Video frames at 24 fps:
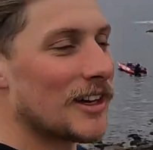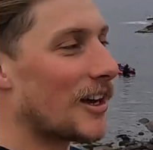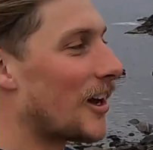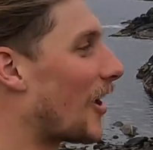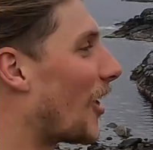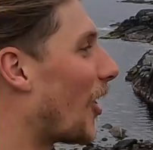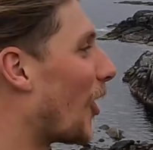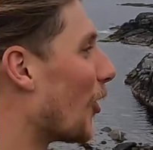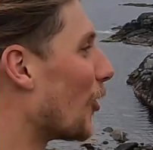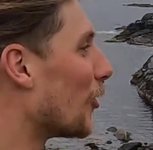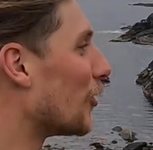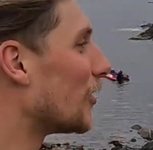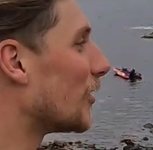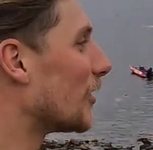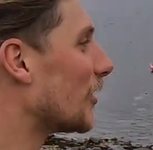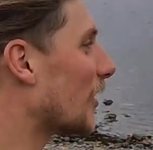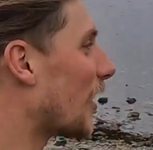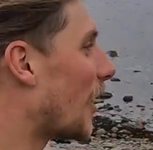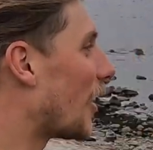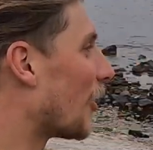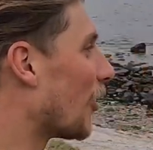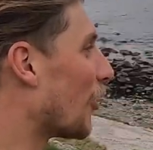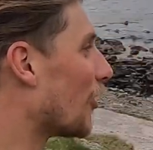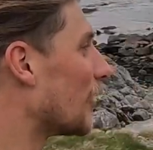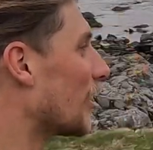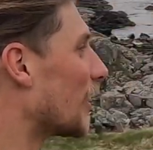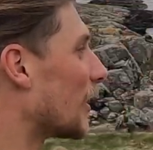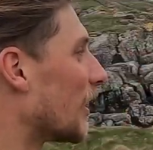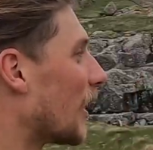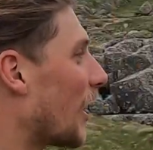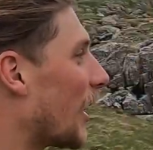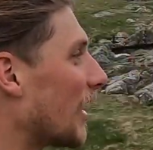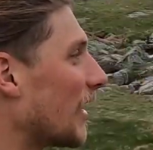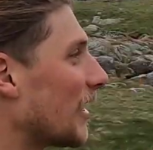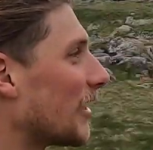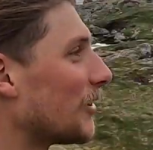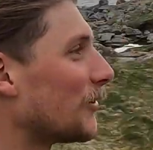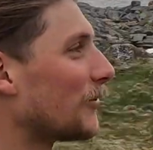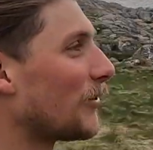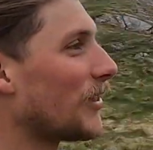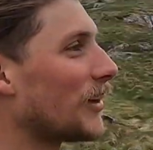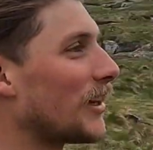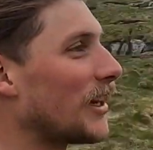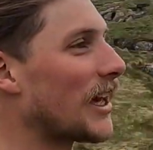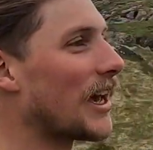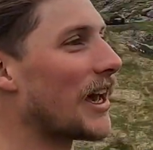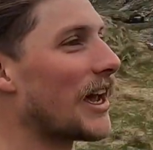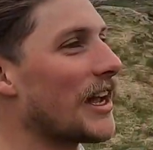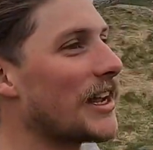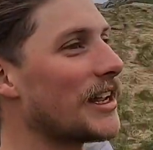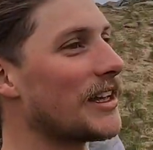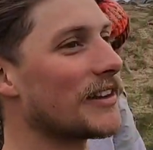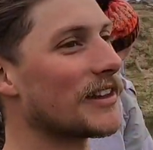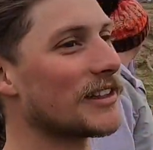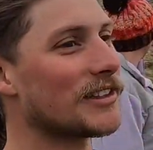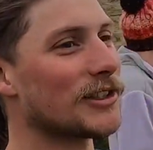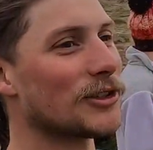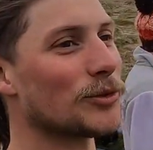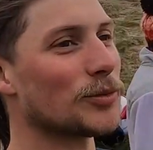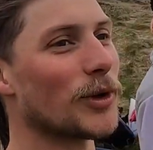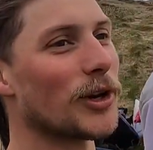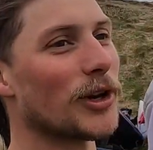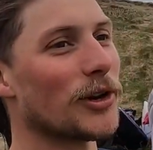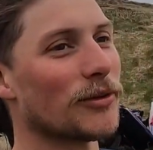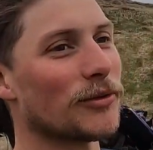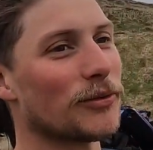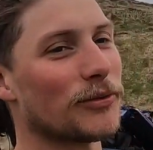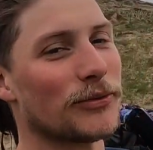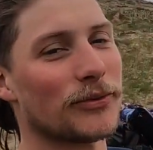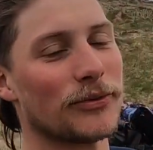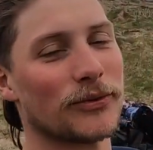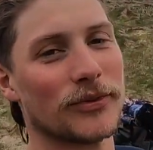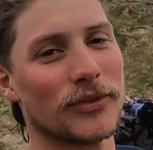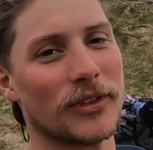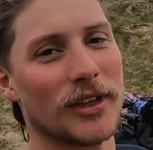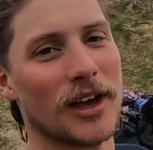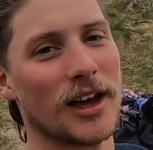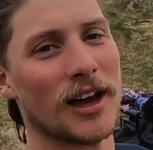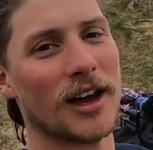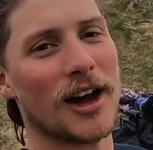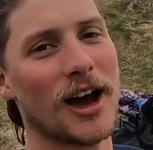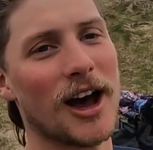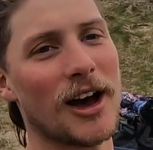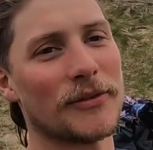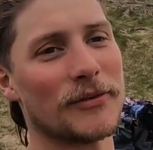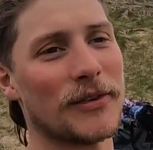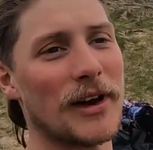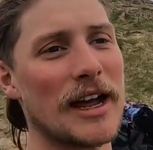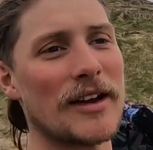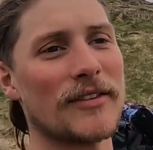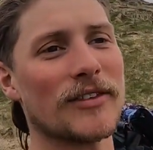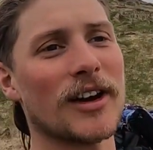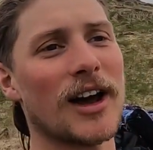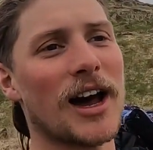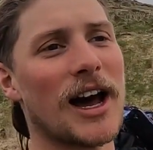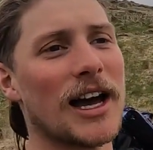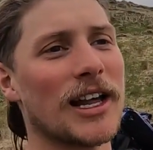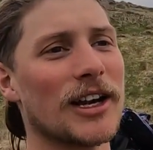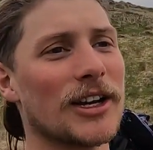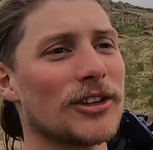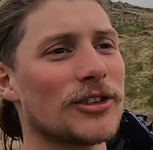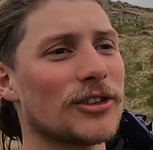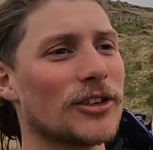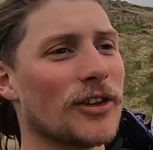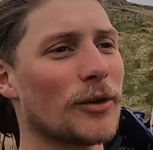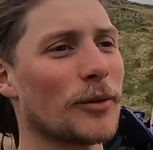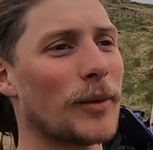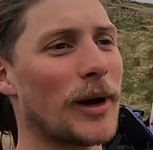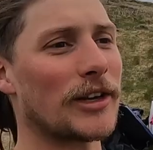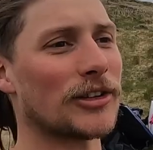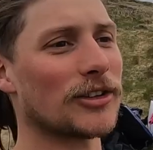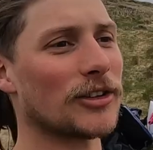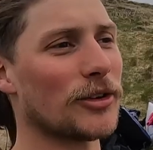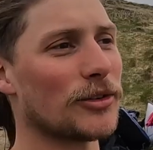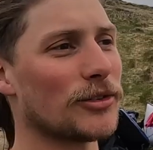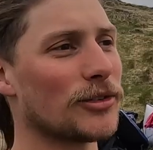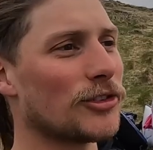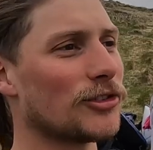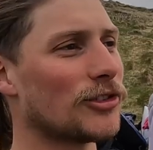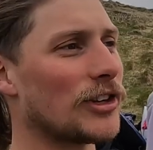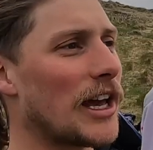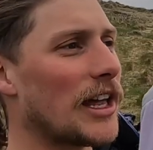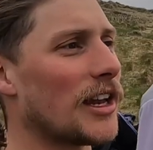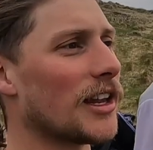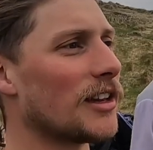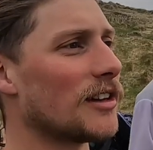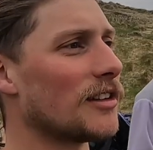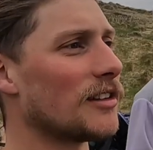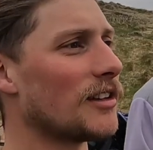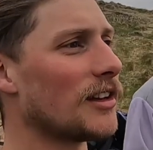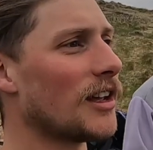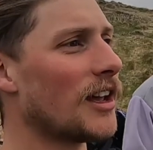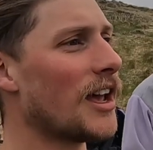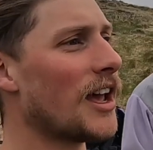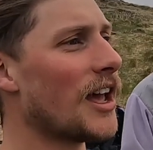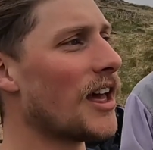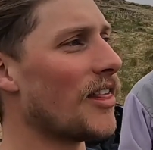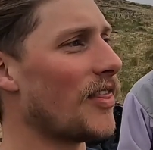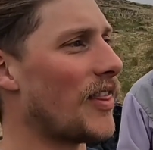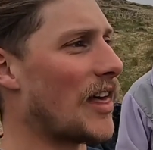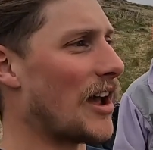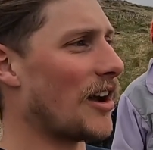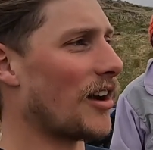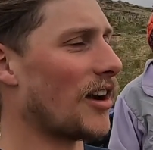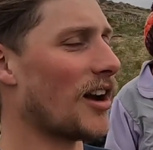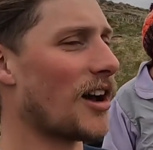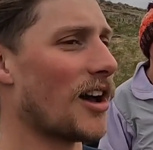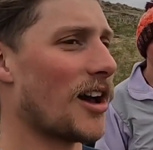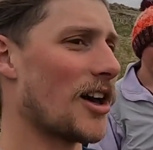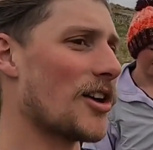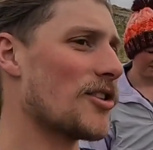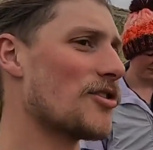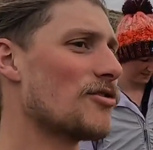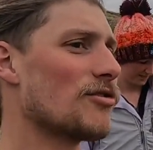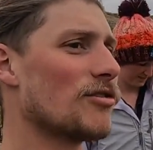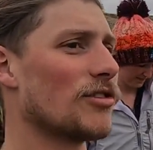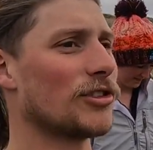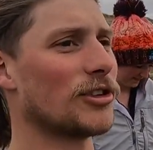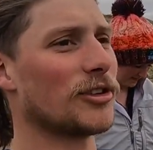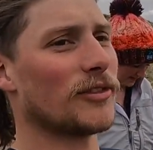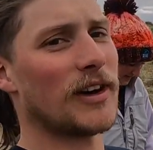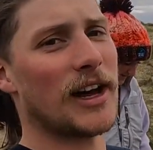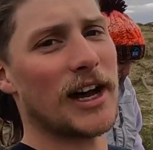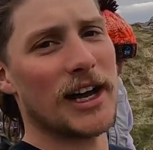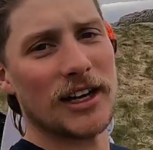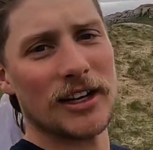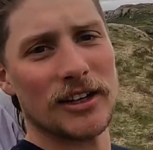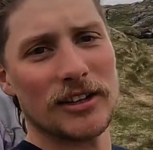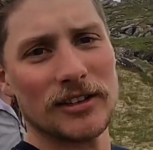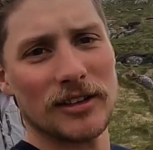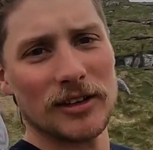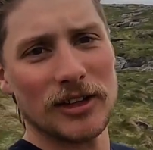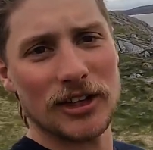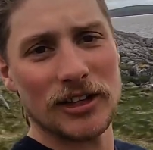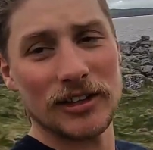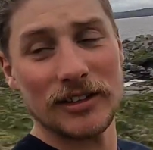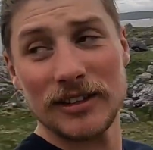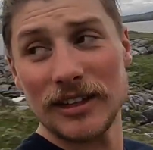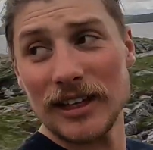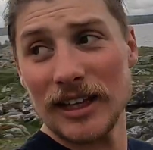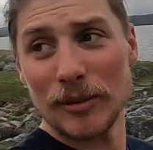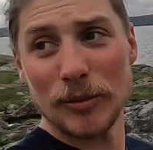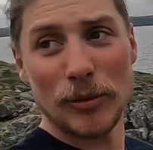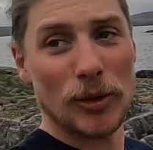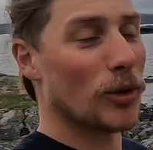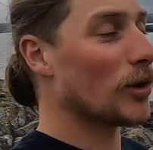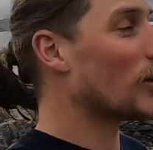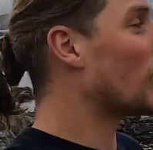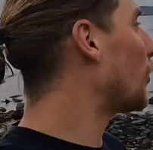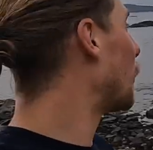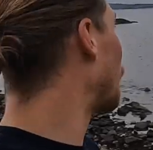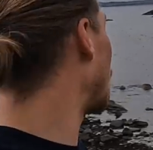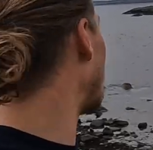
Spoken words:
Our own little island for the day. This is one of our favourite islands on the west coast of Shetland. There are hundreds of islands, and you can see them all in the